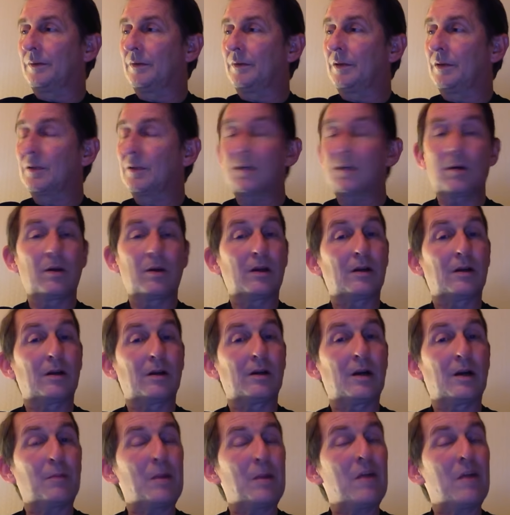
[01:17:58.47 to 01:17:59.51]
So
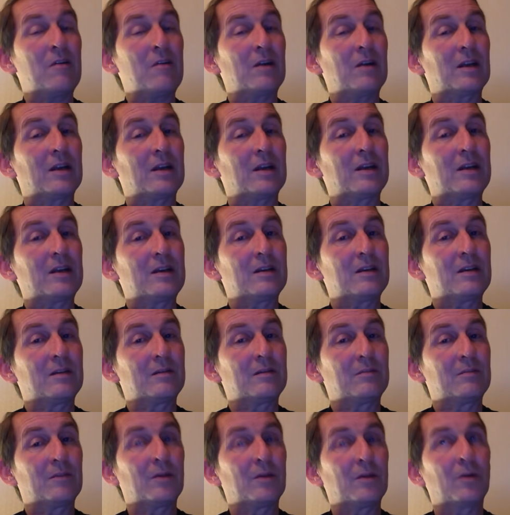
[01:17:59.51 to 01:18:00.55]
apparently,
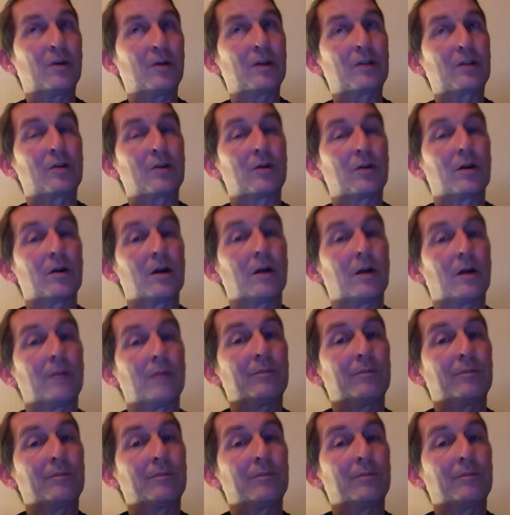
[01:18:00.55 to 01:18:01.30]
Malloy had gone home,